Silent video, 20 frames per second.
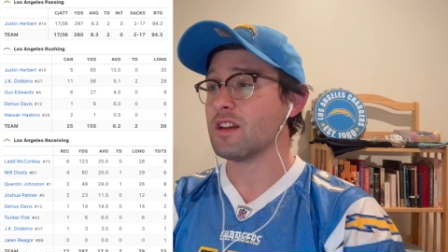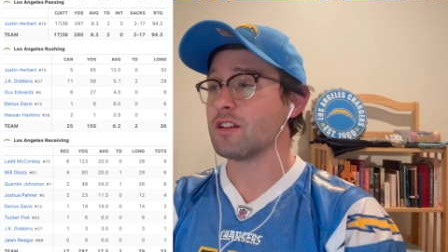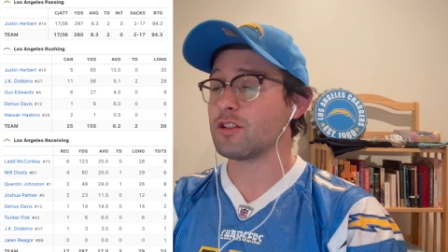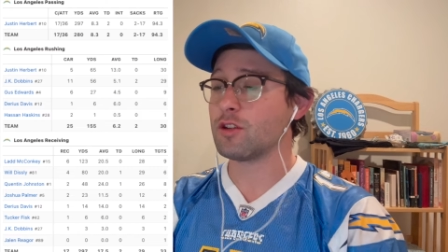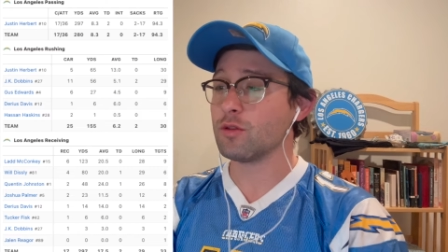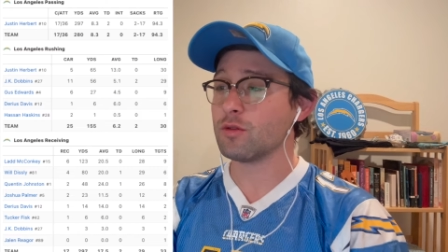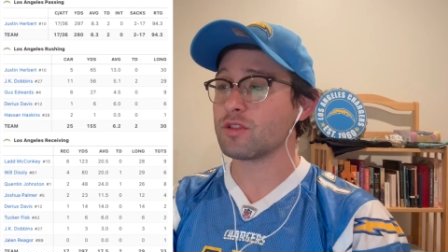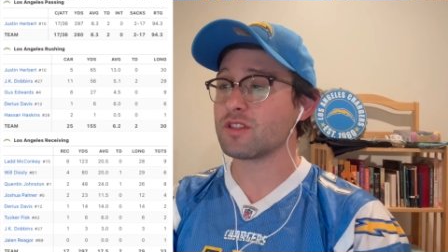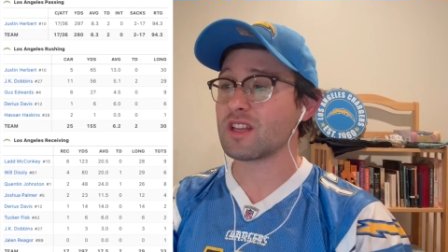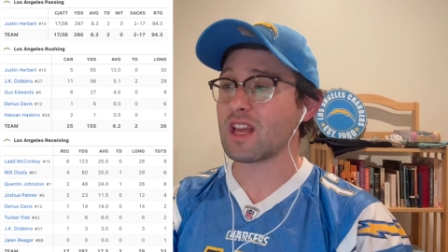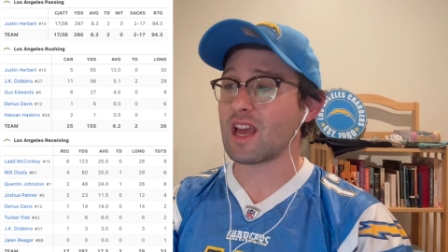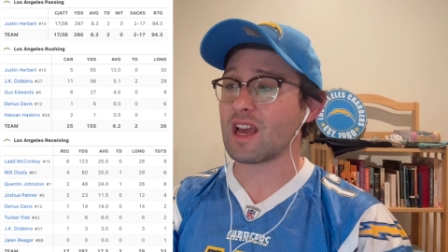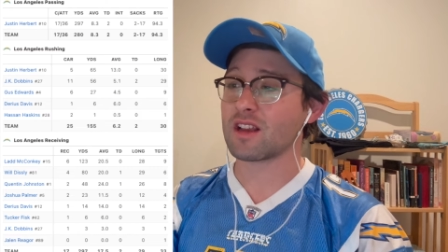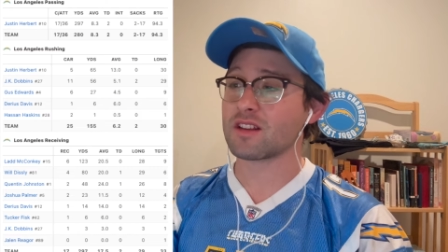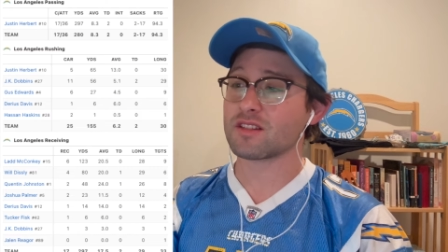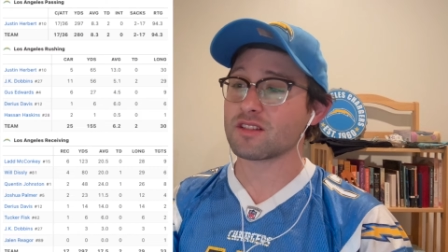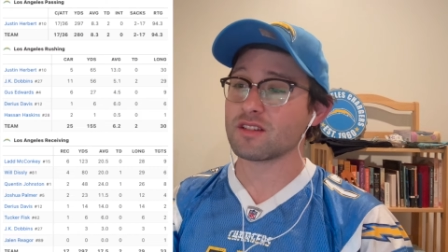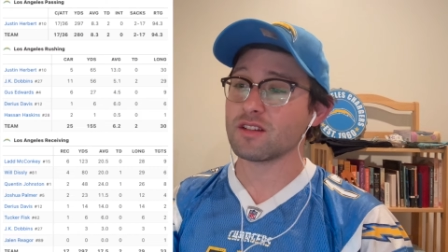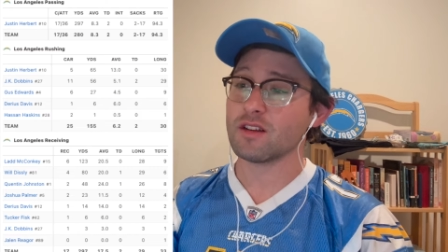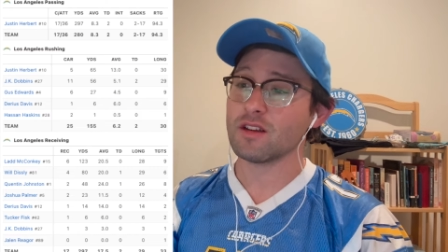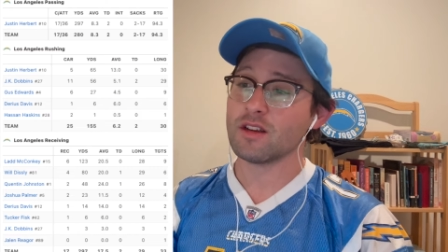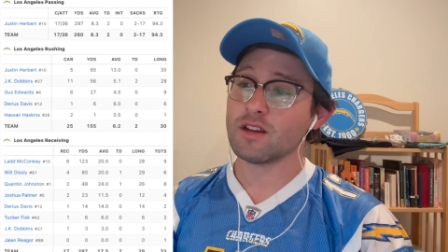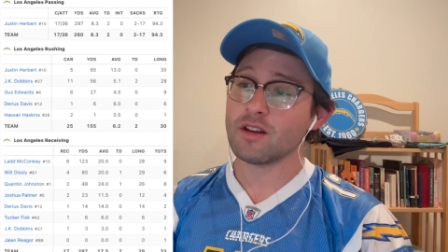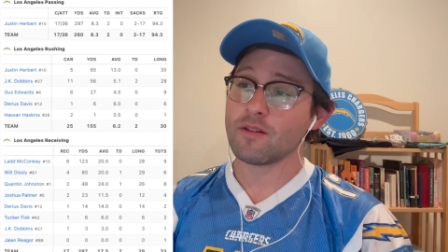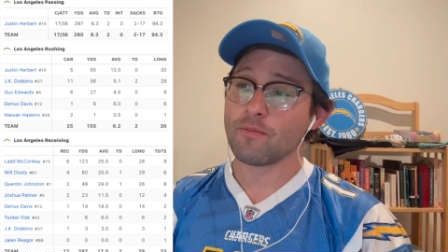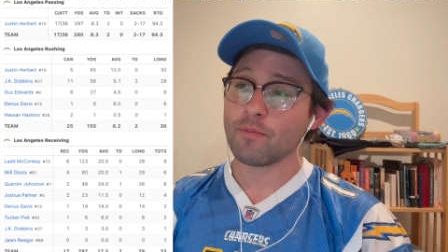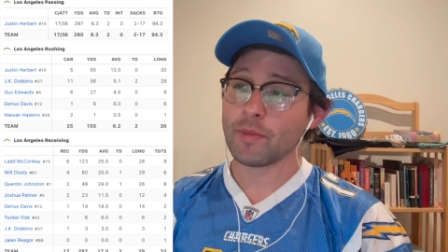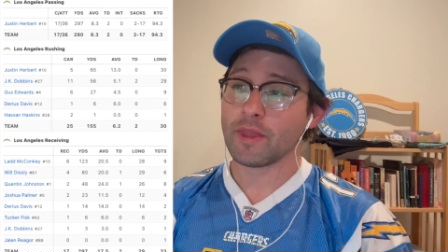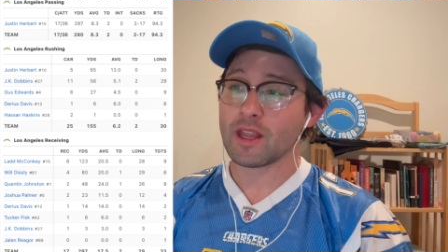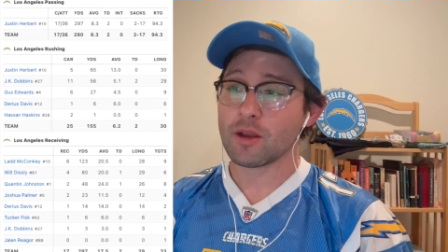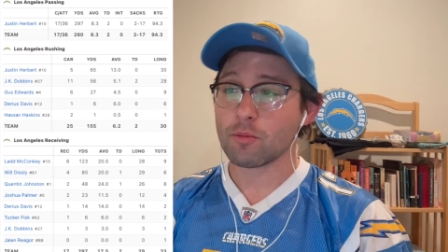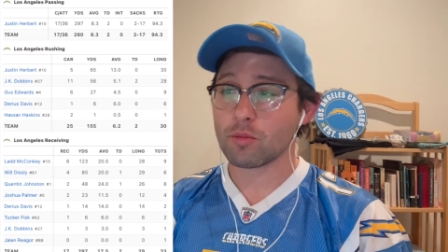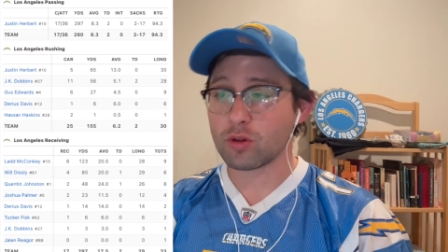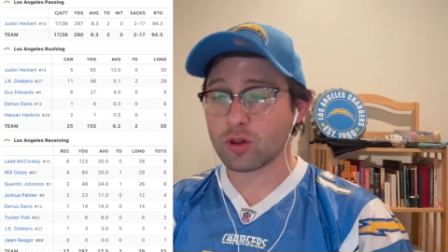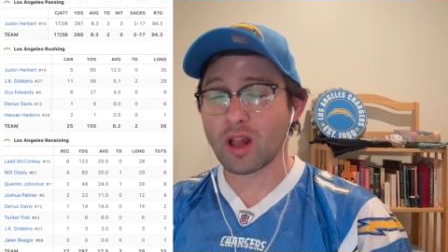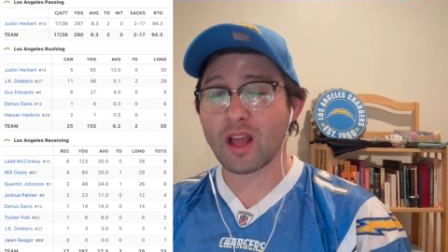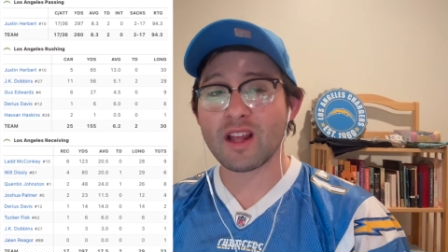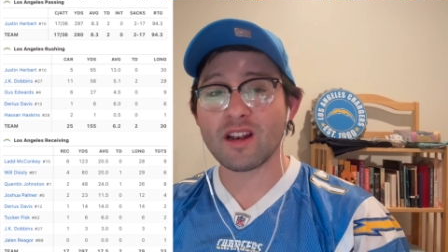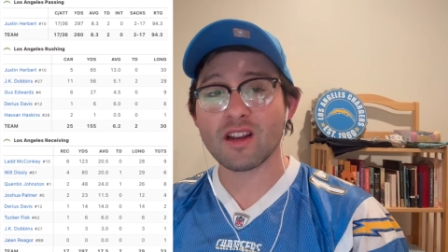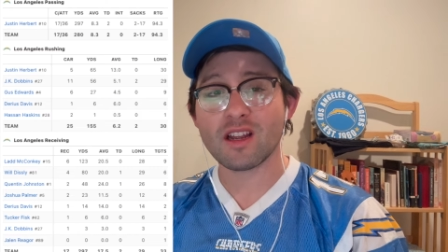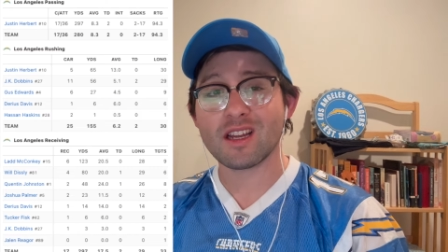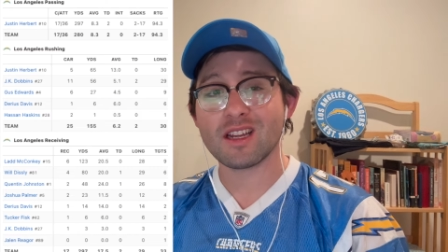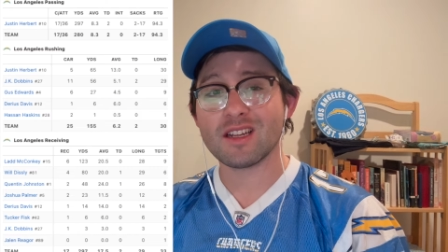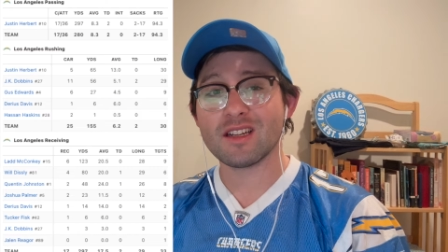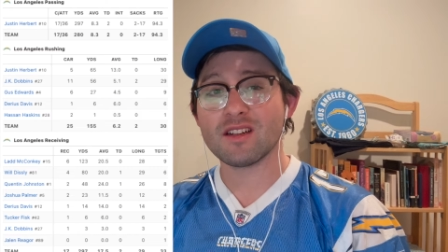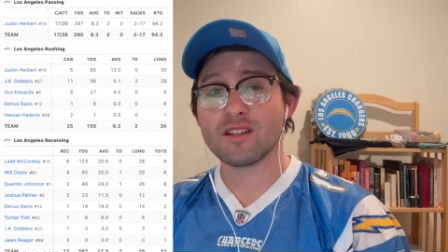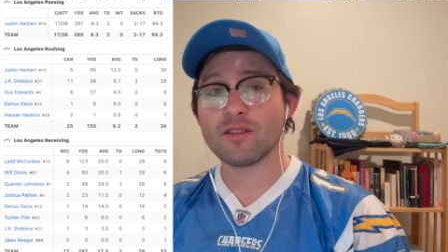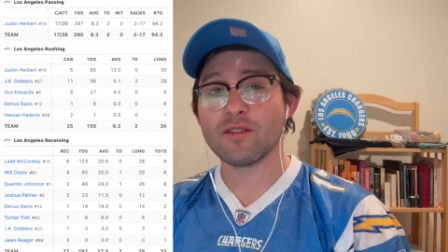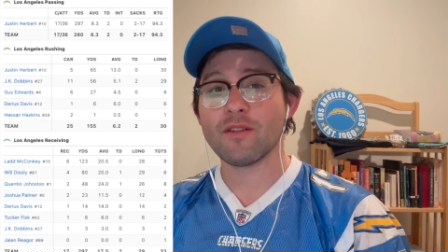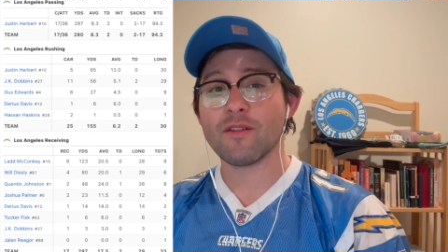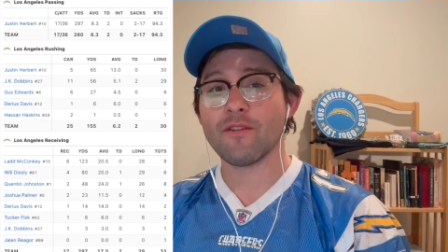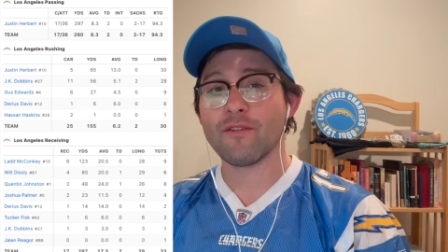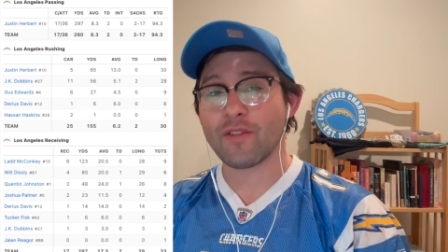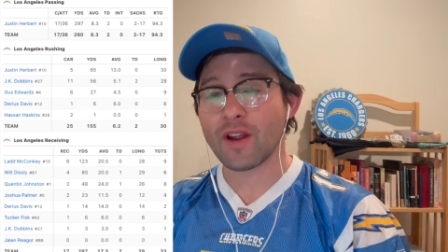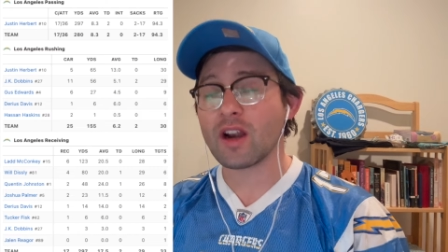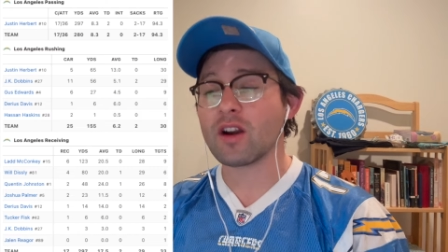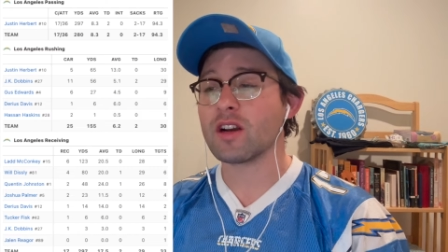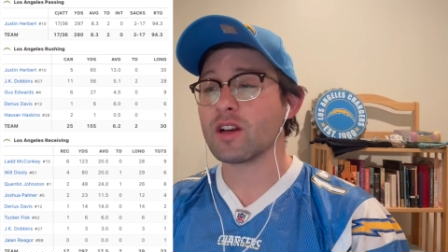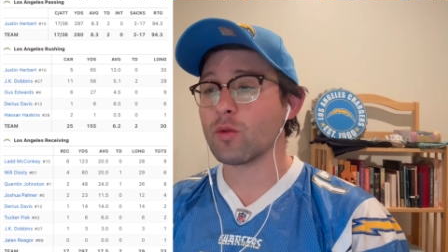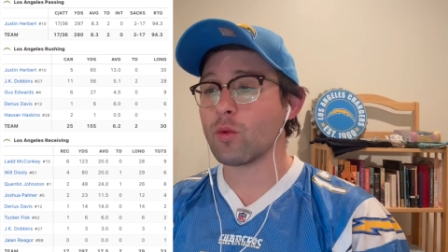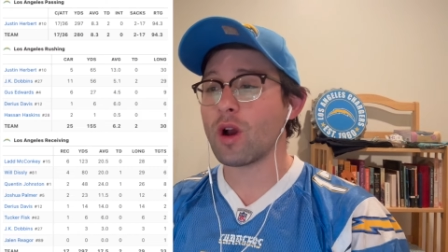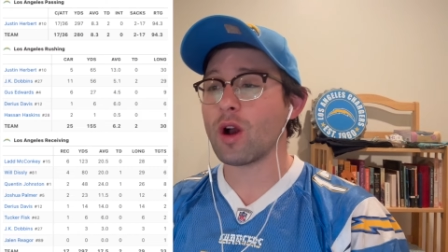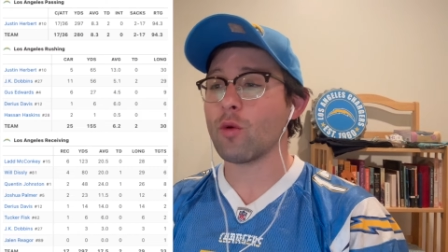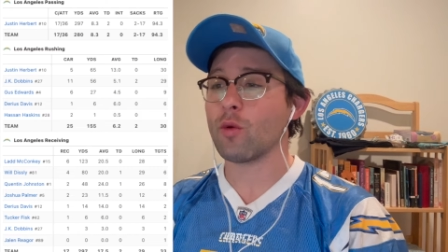two sacks, played very well.